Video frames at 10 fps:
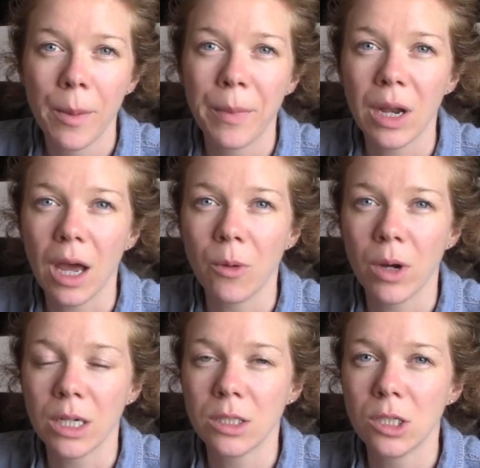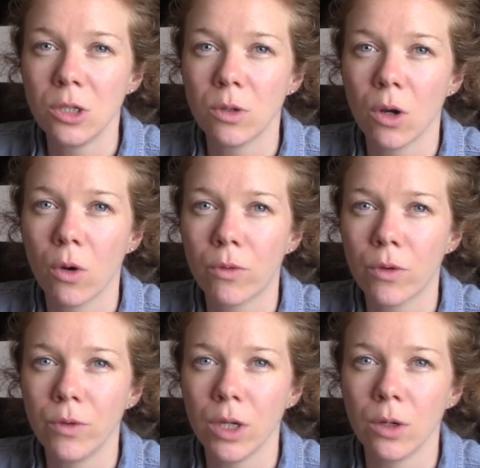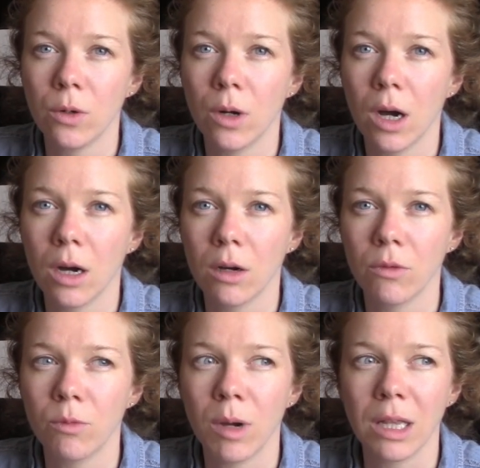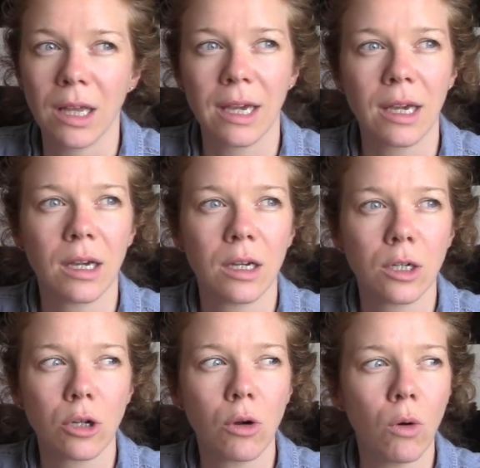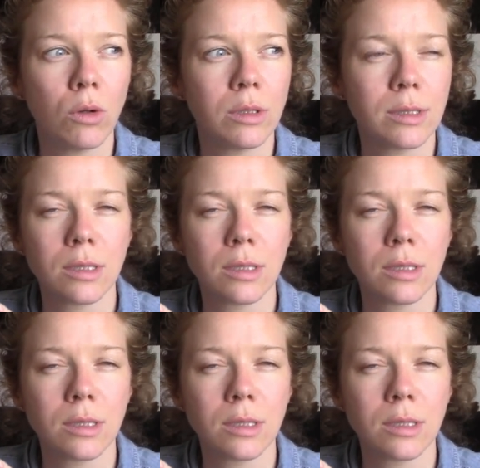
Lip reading: But I wanted to do an overview of my goals,